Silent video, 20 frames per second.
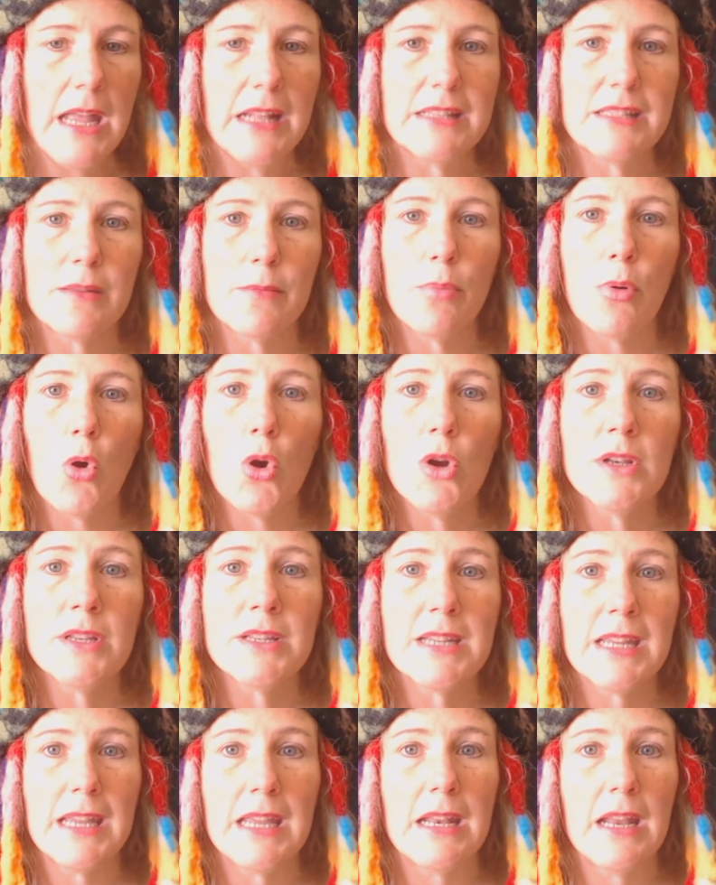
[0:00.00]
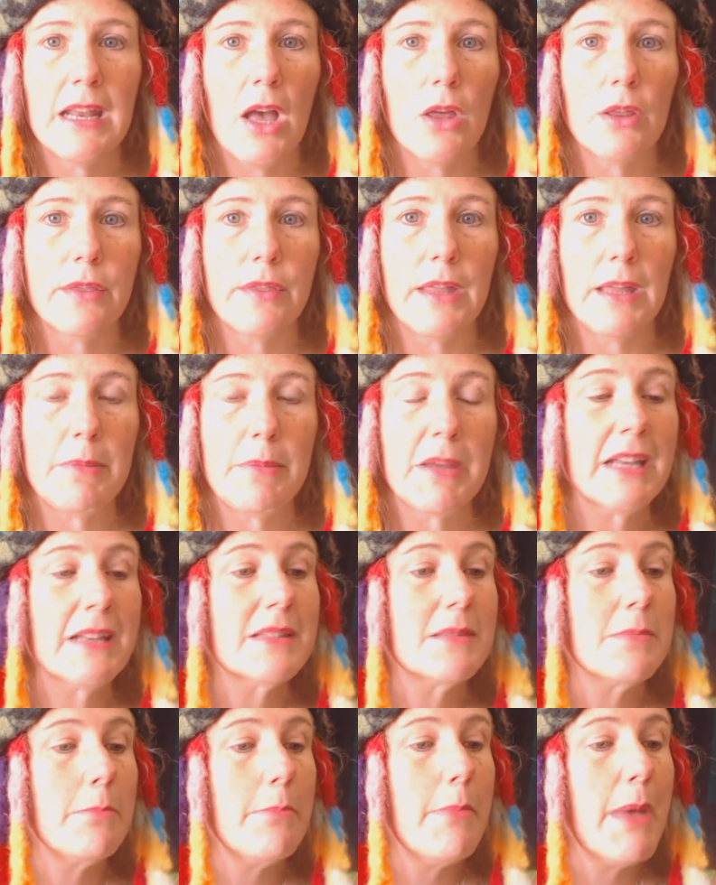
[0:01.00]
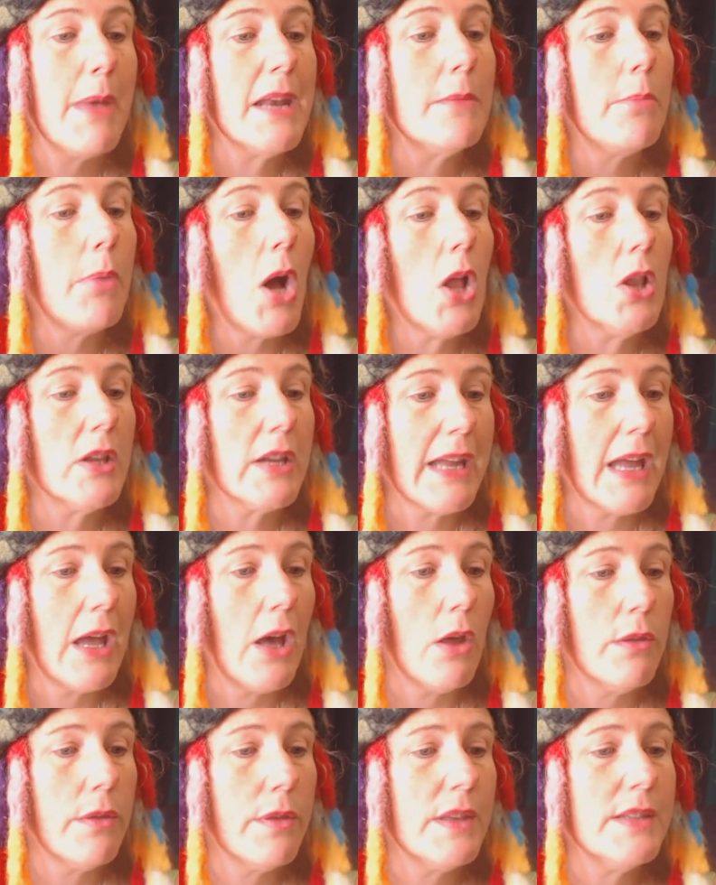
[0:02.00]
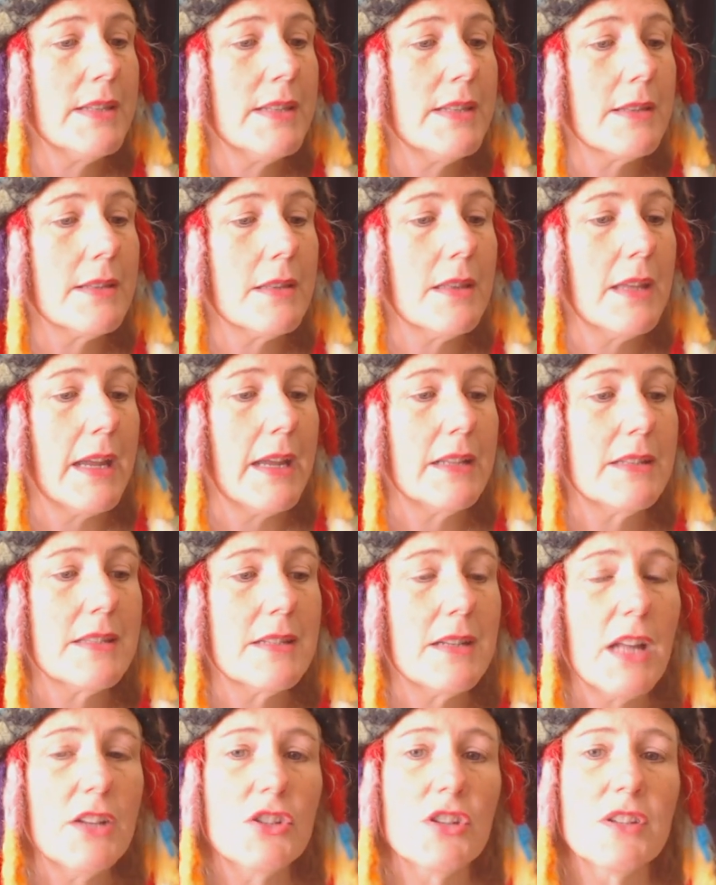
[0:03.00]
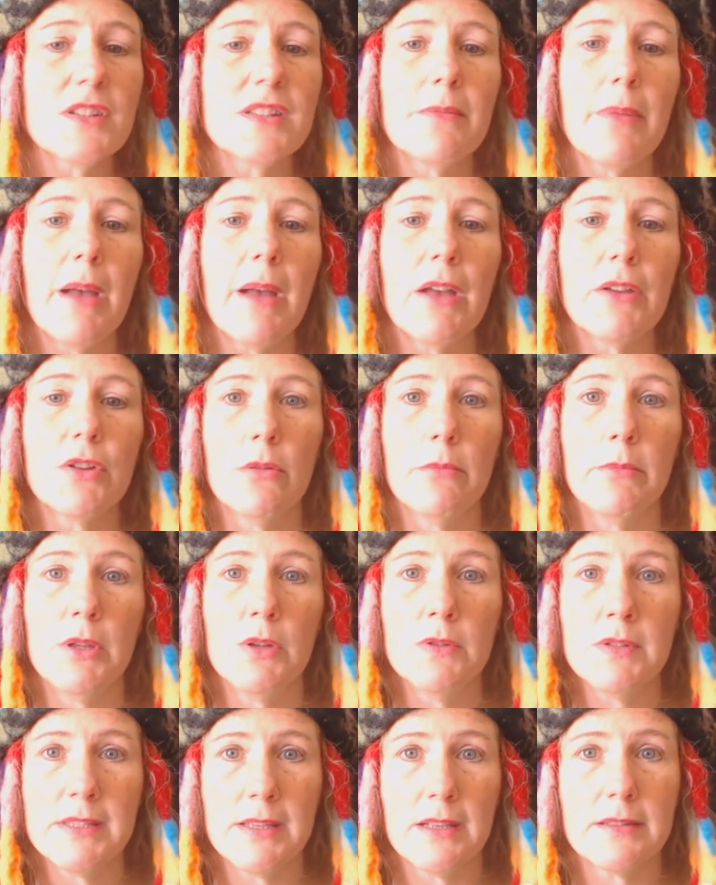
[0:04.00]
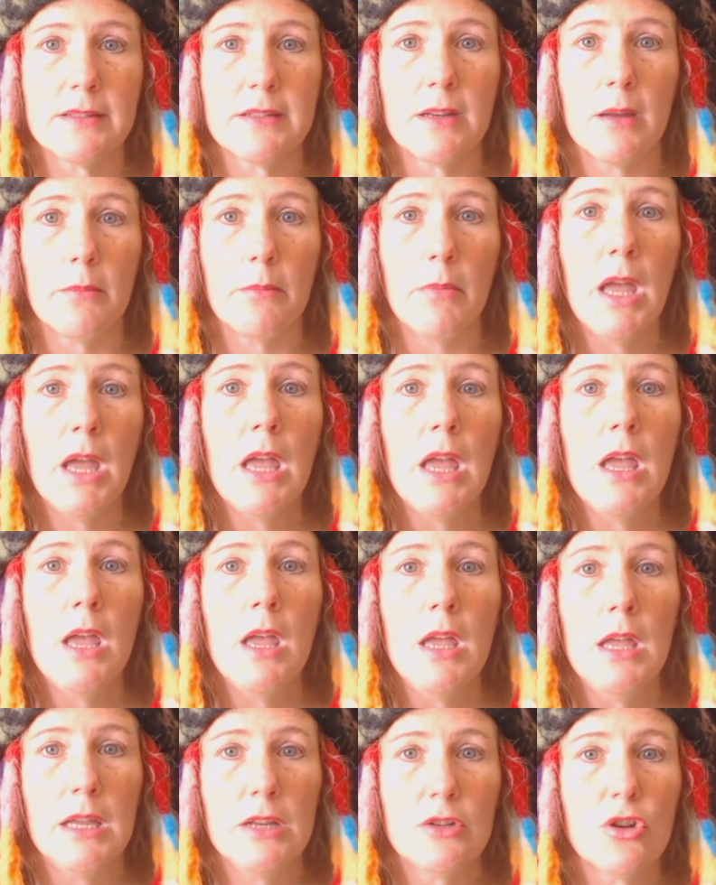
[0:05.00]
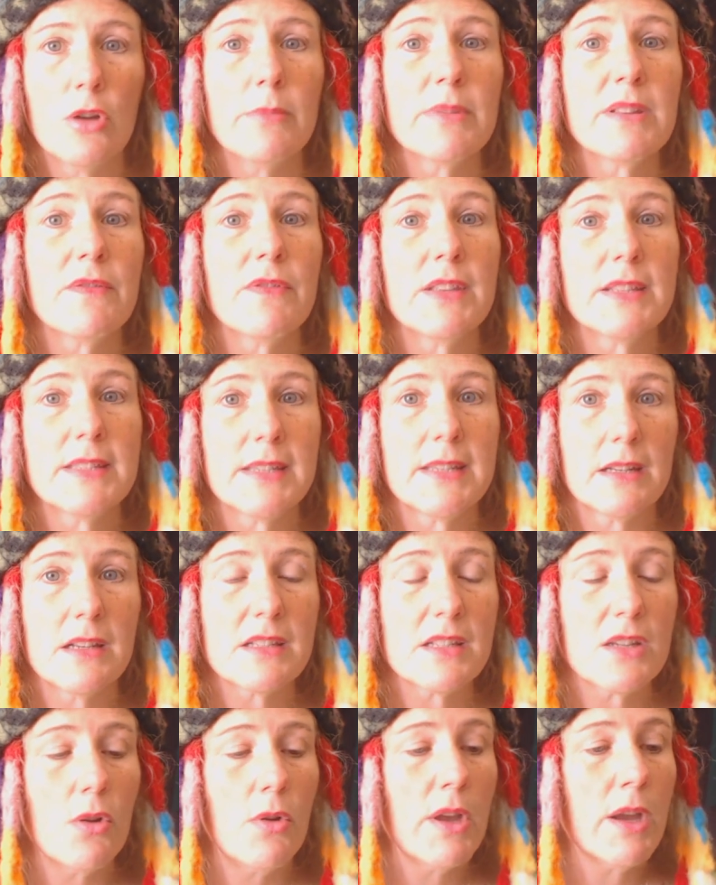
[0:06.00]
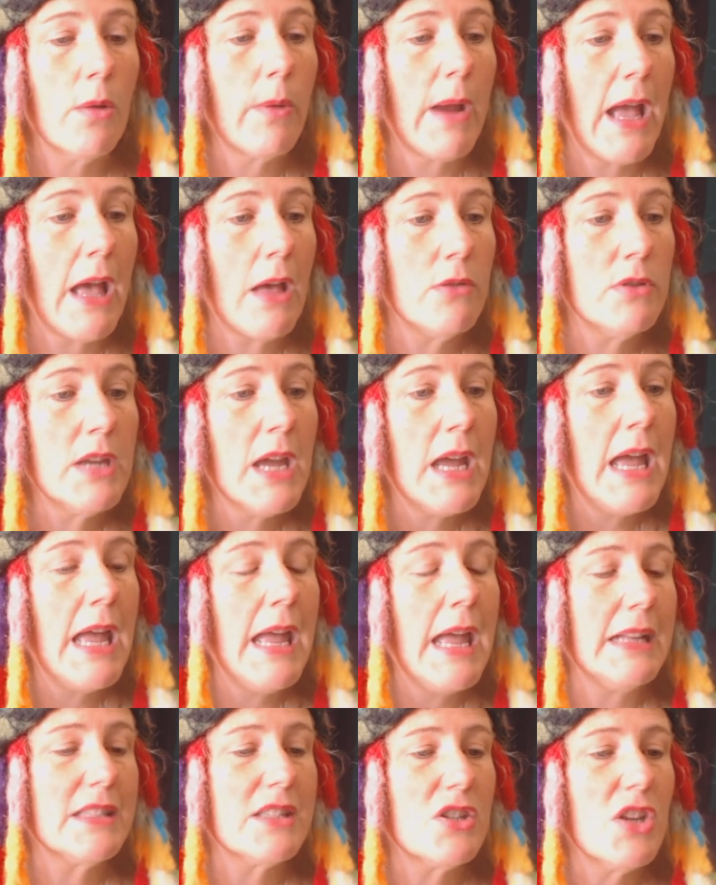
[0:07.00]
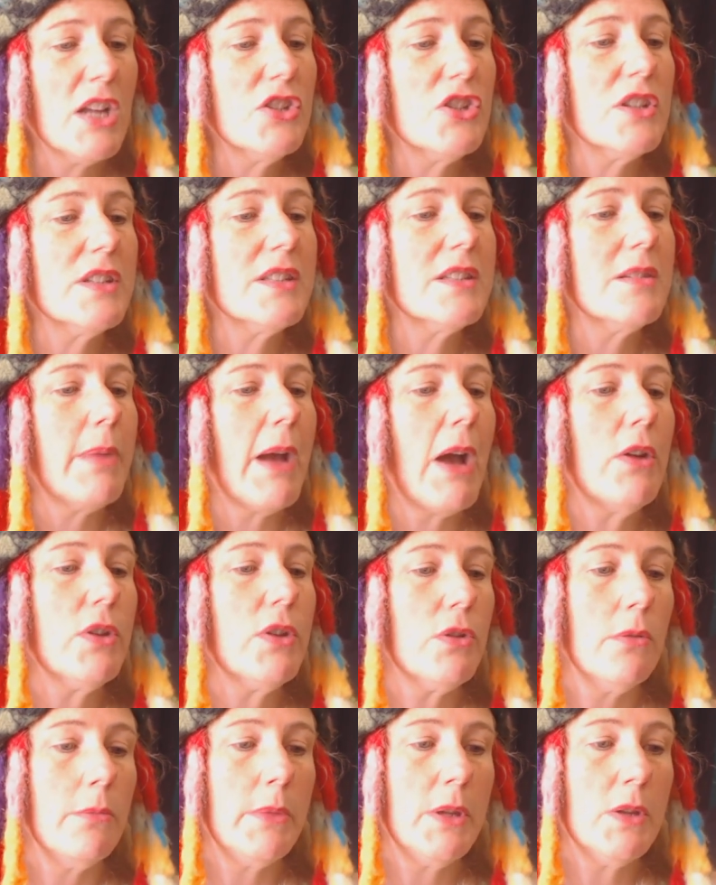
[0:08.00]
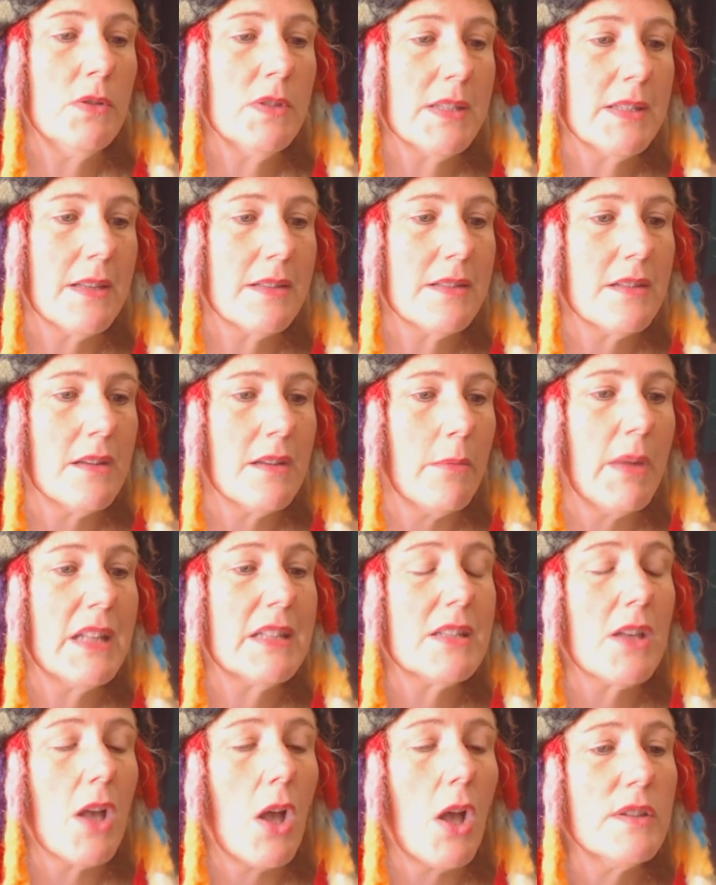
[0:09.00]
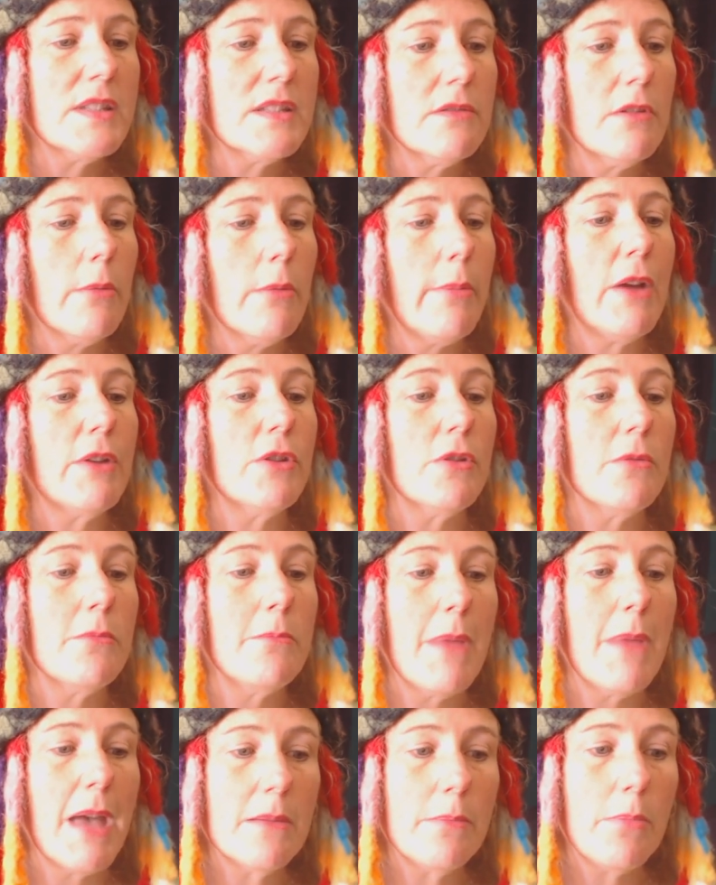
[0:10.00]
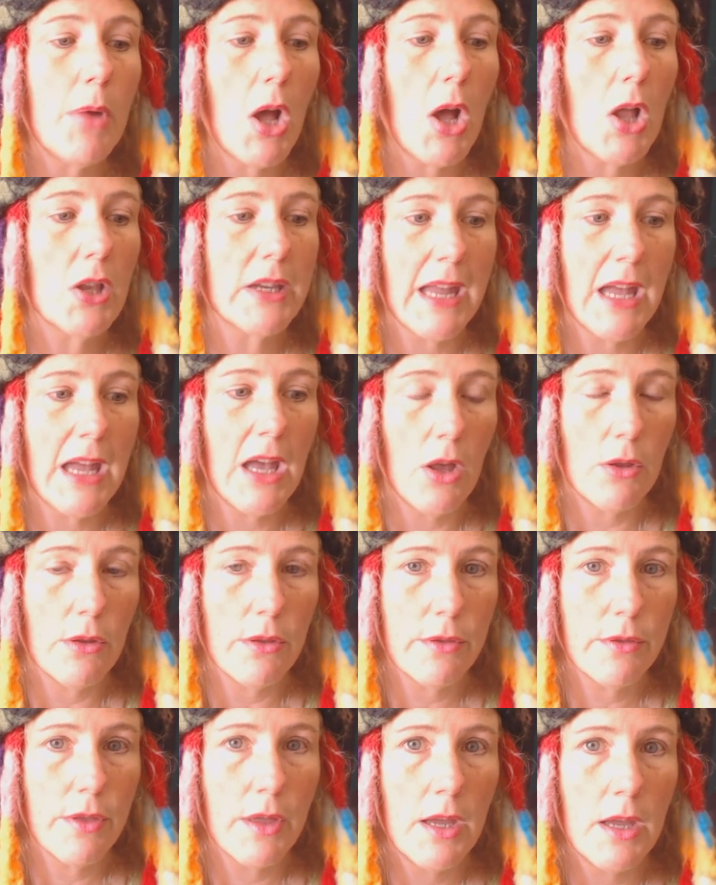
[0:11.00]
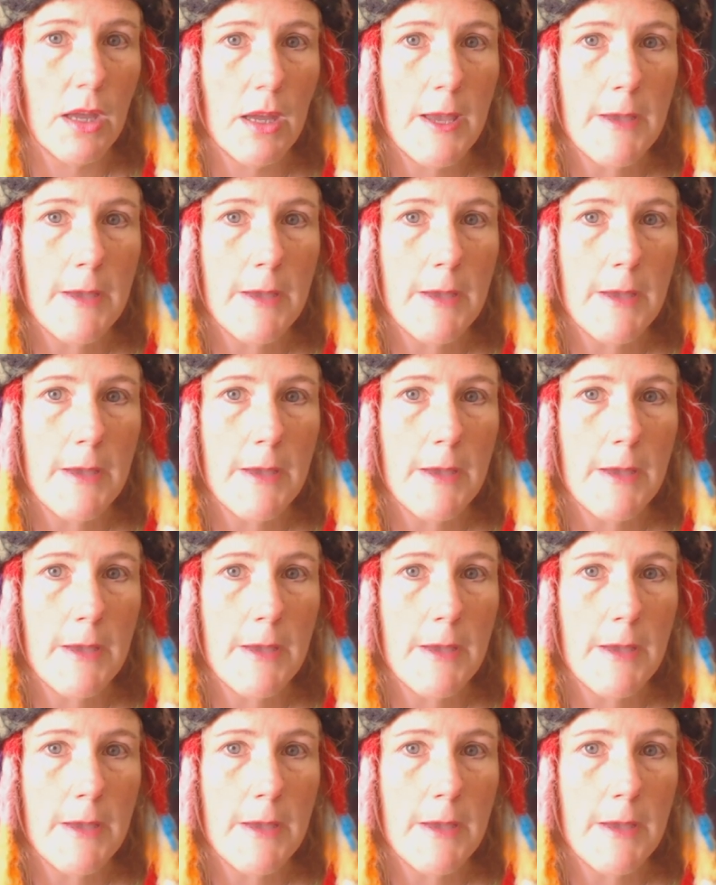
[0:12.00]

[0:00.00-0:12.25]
It's important to eat healthy because metabolic health, this is the thing. It's not just about your immune system in terms of the sickness going around. It's not just about your immune system. It's also about your metabolic health.